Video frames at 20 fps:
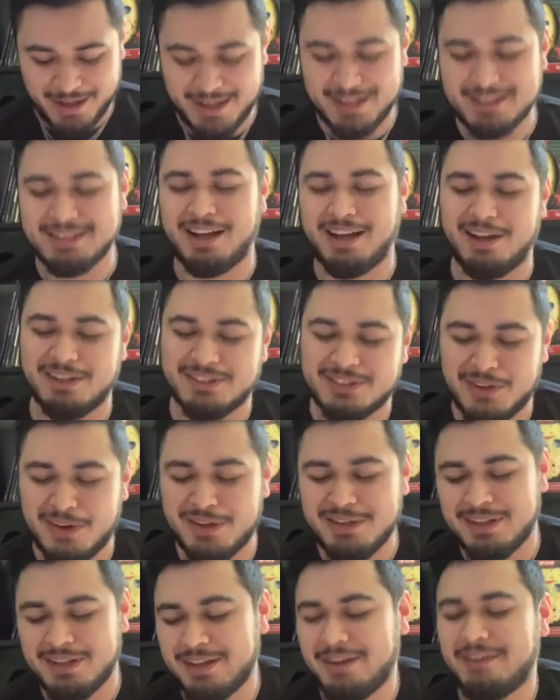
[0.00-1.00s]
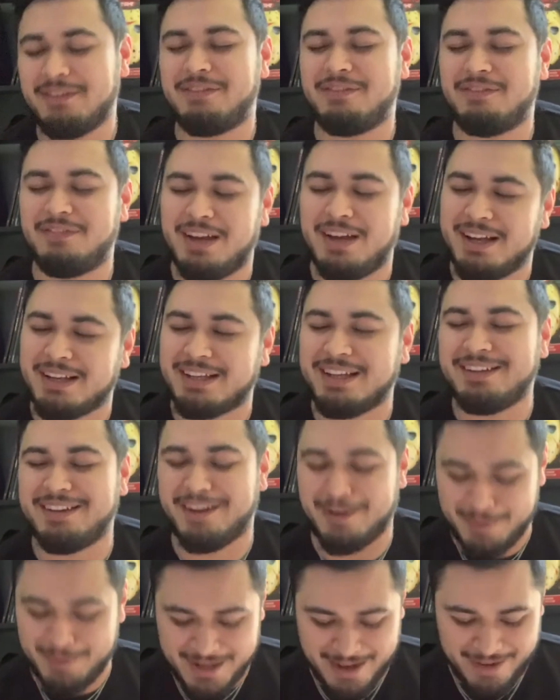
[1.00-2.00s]
also another fucking
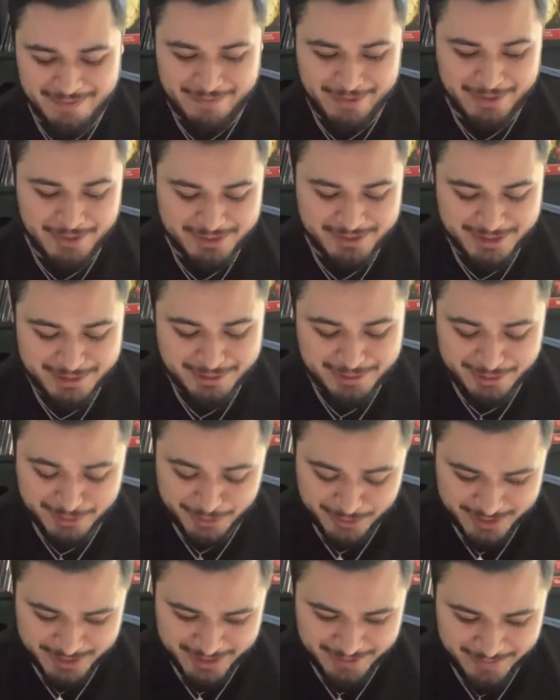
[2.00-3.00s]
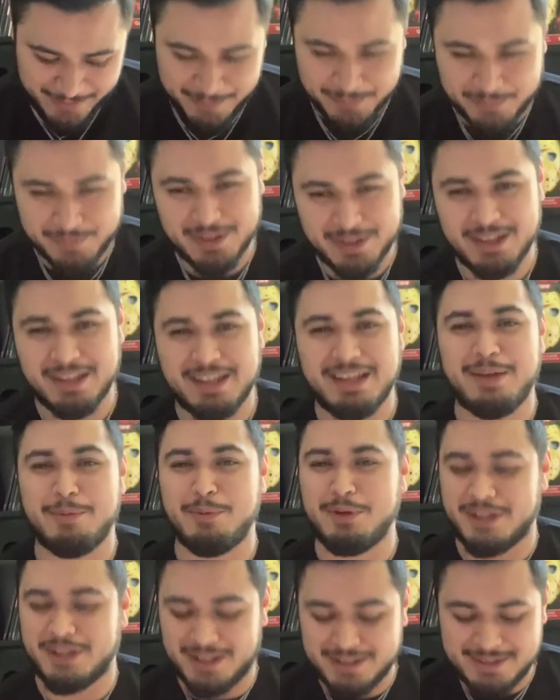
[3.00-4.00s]
Urban Outfitters exclusive,
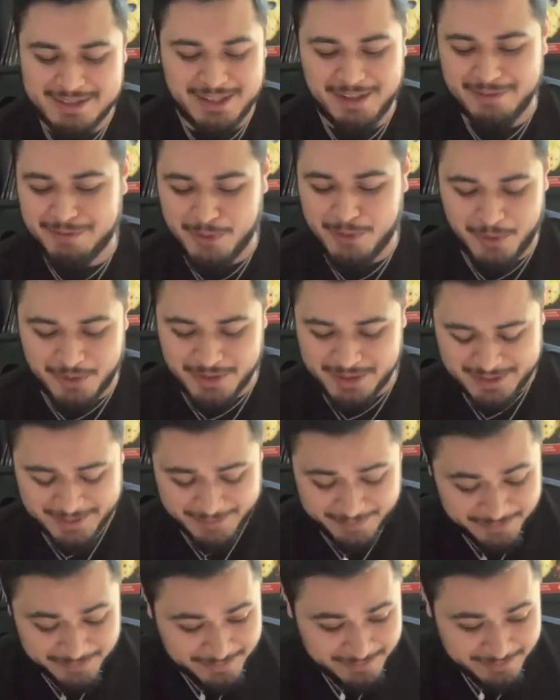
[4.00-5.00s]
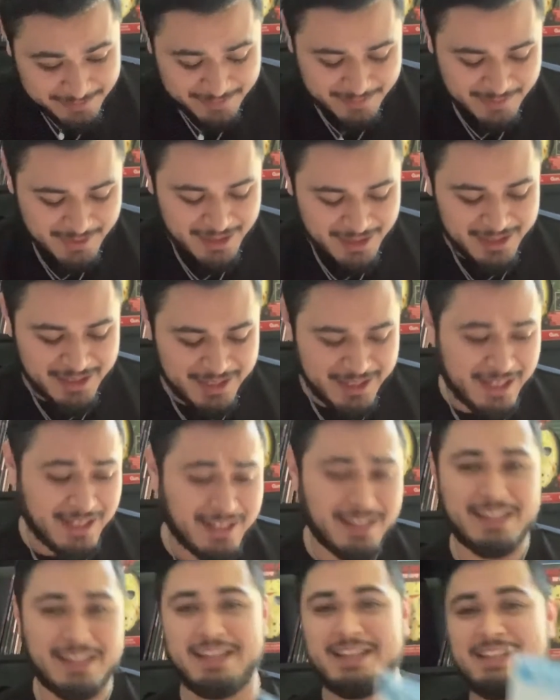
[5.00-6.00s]
because of course it
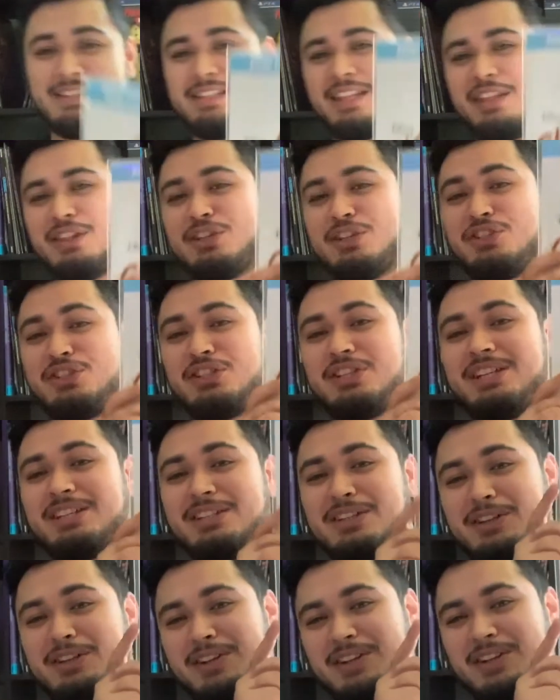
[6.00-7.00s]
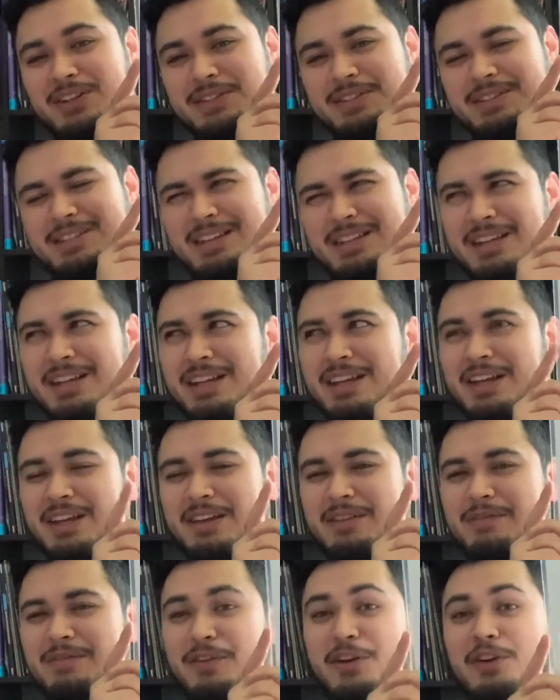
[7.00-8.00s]
is the Cheetah Girls'
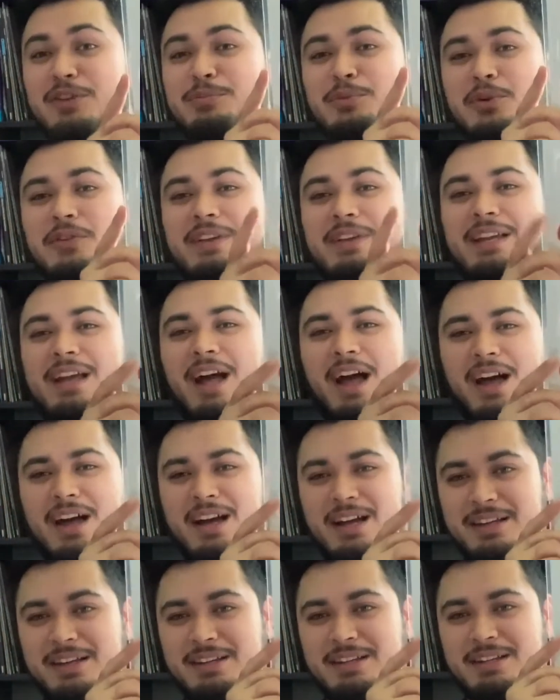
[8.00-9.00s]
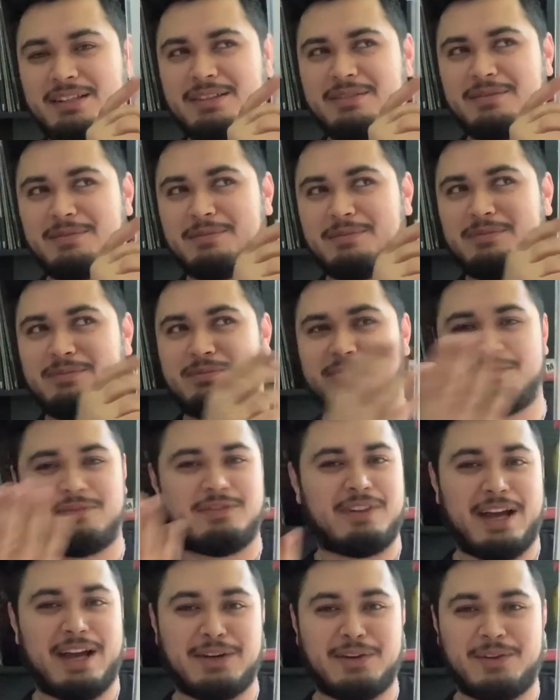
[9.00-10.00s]
first movie on
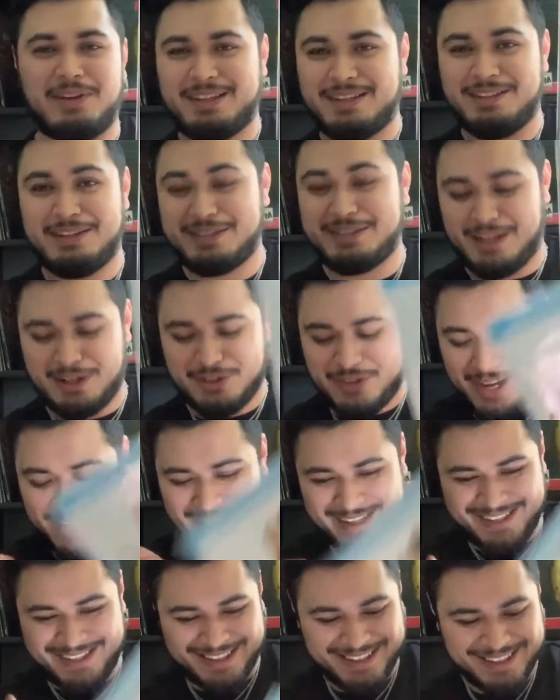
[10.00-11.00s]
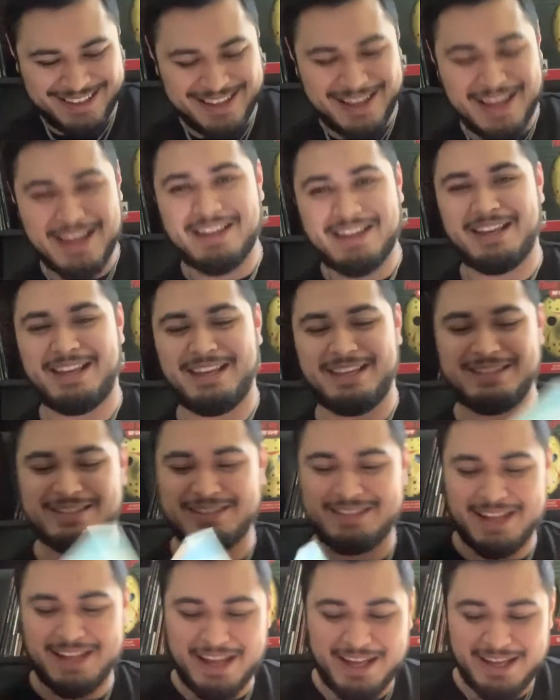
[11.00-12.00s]
vinyl, the soundtrack. It
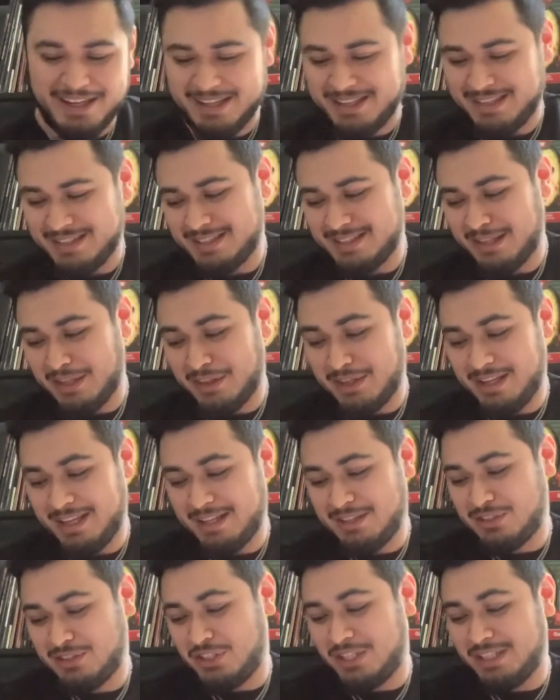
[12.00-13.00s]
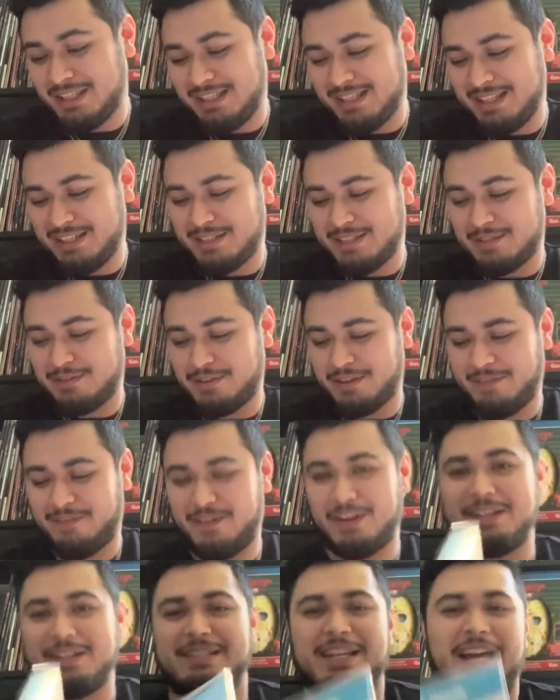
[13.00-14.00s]
says that it's Cheetah-licious for the
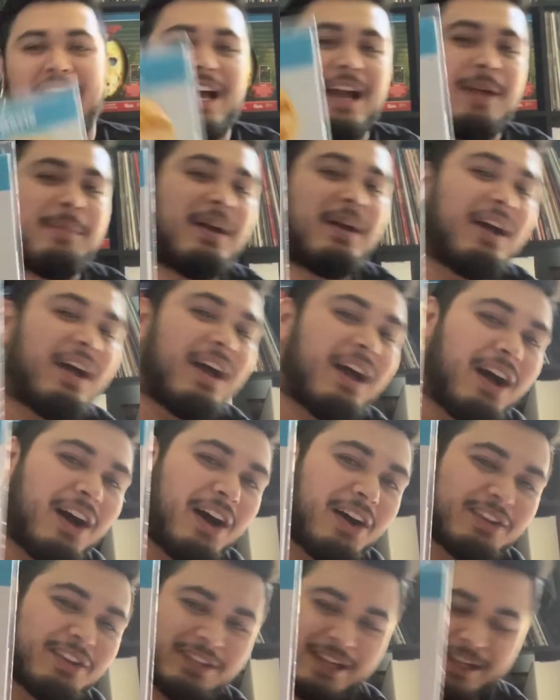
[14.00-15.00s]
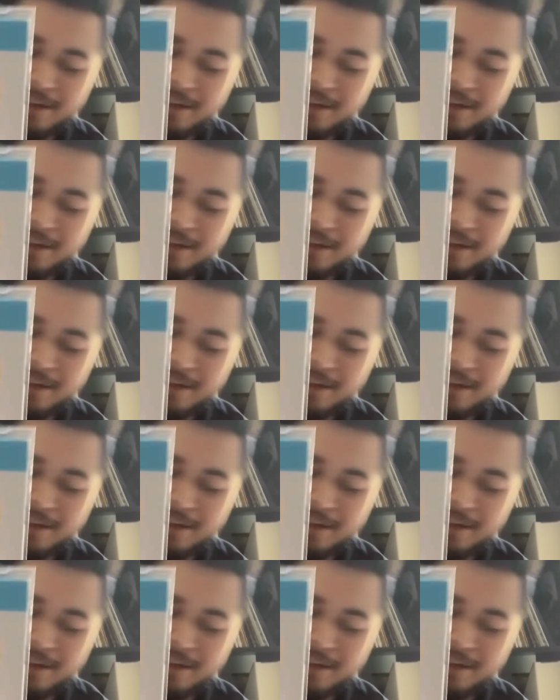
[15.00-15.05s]
first time on yellow